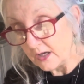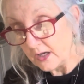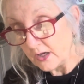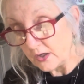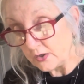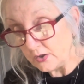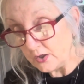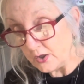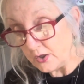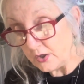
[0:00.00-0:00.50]

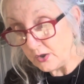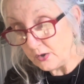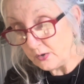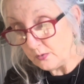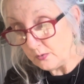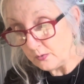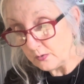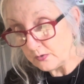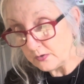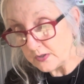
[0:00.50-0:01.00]

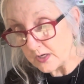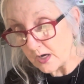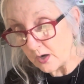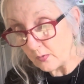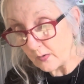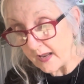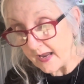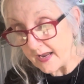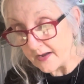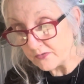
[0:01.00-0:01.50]
you don't
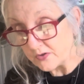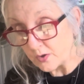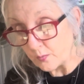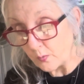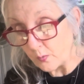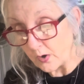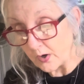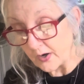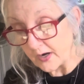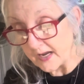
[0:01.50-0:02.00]
have to
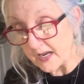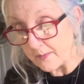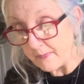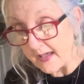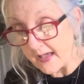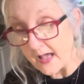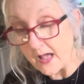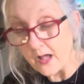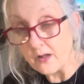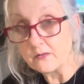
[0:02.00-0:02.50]
worry
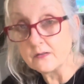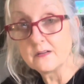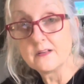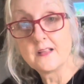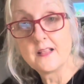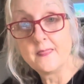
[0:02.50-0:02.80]
about